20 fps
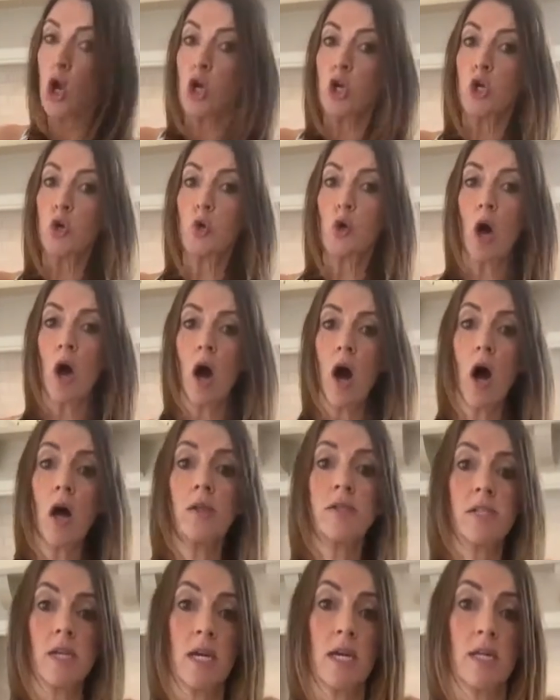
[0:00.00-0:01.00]
You
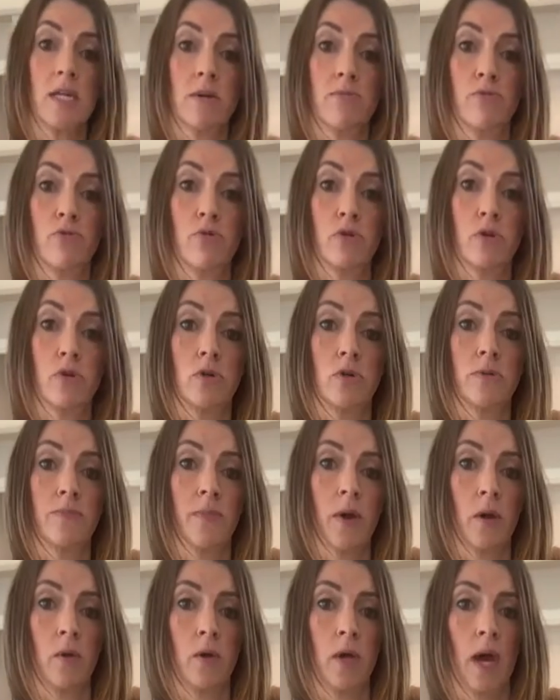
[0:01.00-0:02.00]
can't eat them raw,
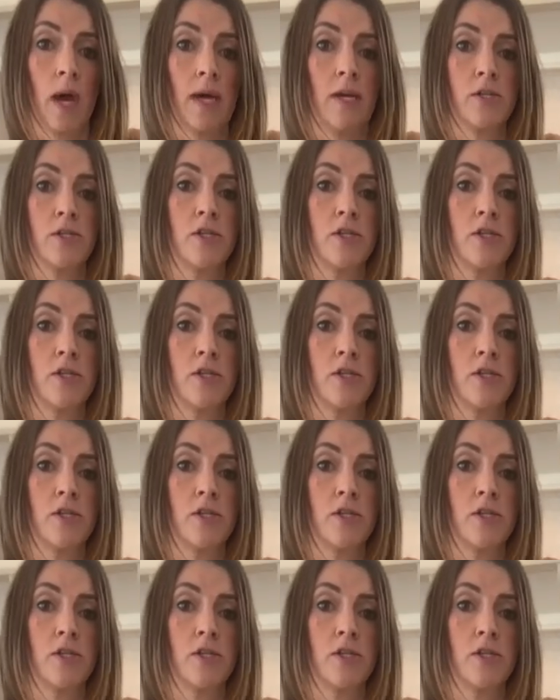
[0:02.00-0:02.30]
okay?